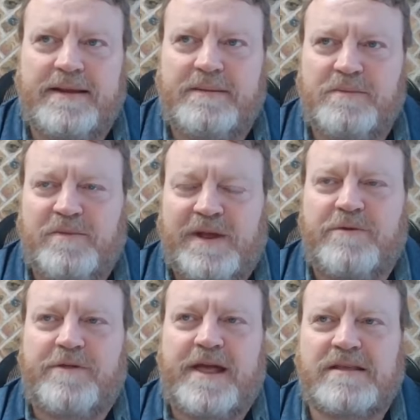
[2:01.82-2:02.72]
And we
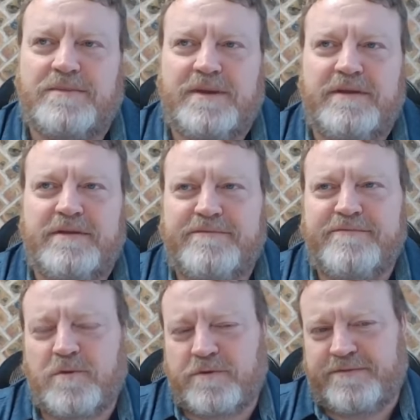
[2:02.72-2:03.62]
grew that to be the
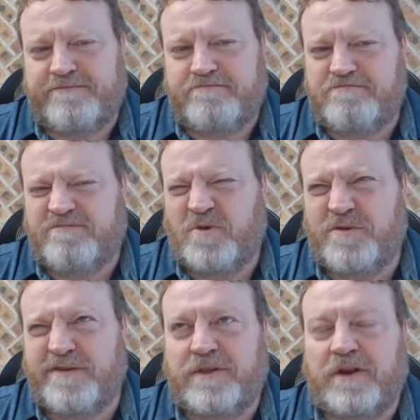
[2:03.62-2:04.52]

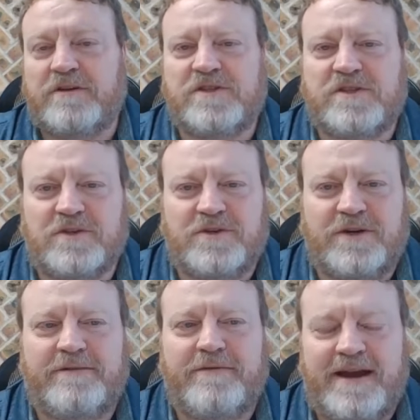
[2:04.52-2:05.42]
fifth largest
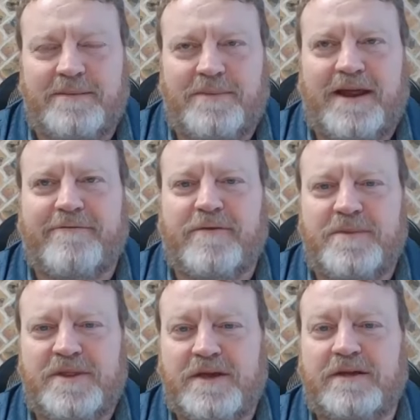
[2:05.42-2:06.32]
alternative lending
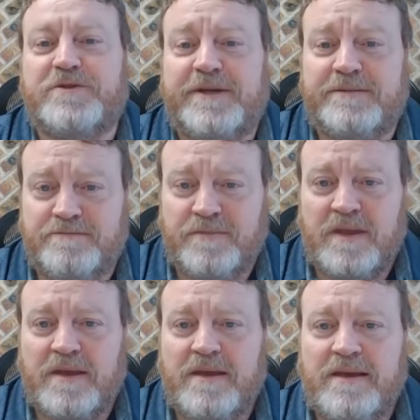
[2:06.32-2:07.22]
platform in the country.
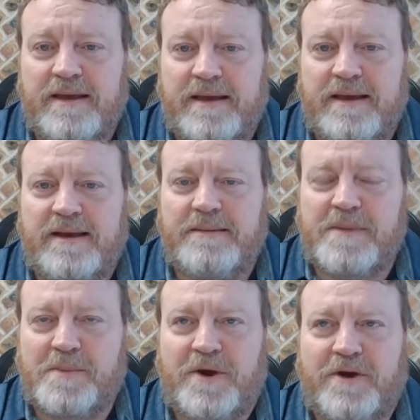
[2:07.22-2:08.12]
And
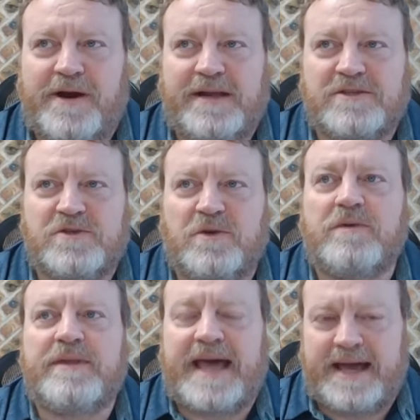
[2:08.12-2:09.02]
yeah. My partner and I
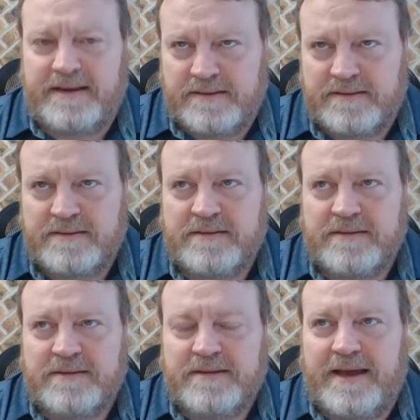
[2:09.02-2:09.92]
sold that.
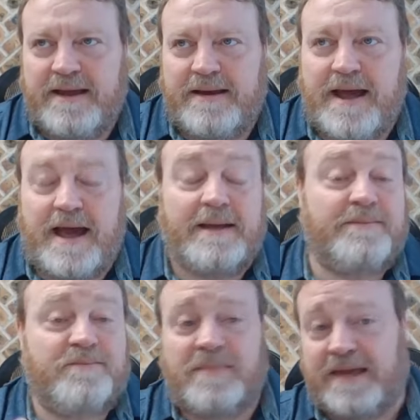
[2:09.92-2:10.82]
And
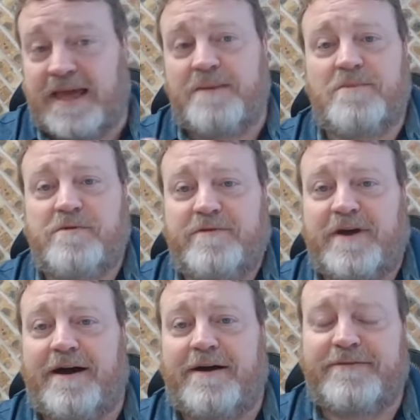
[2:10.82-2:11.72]
I, again, moved
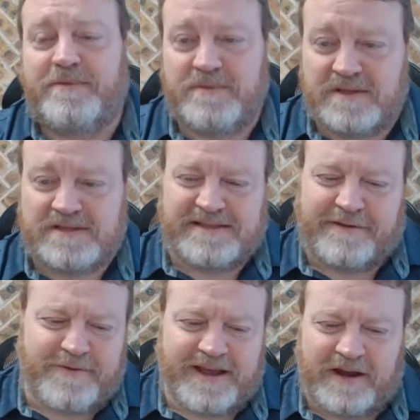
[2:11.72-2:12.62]
off. And the
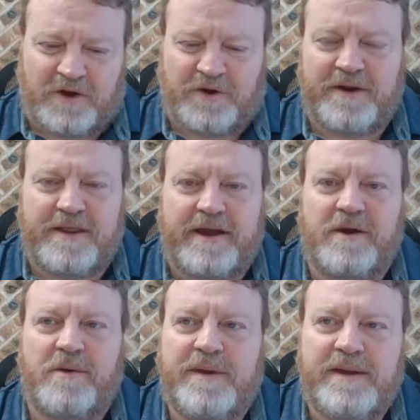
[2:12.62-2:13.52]
stuff we had learned
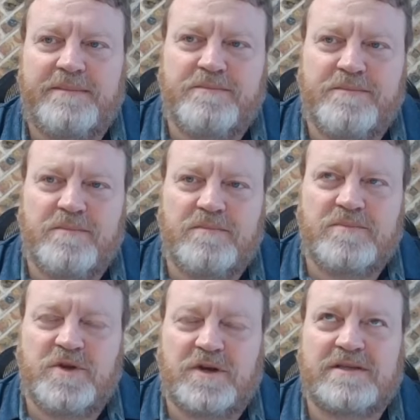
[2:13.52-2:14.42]
there, we
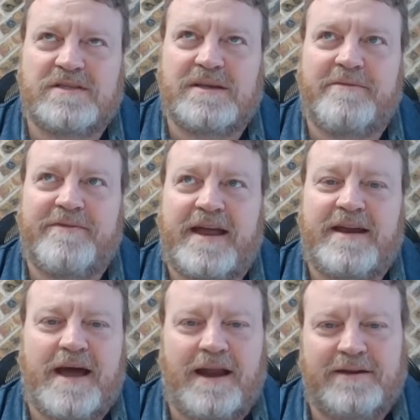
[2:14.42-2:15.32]
took some of
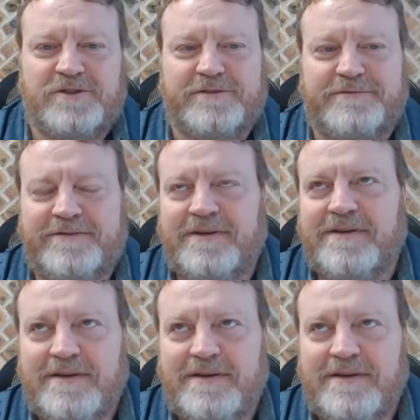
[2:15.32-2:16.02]
that knowledge of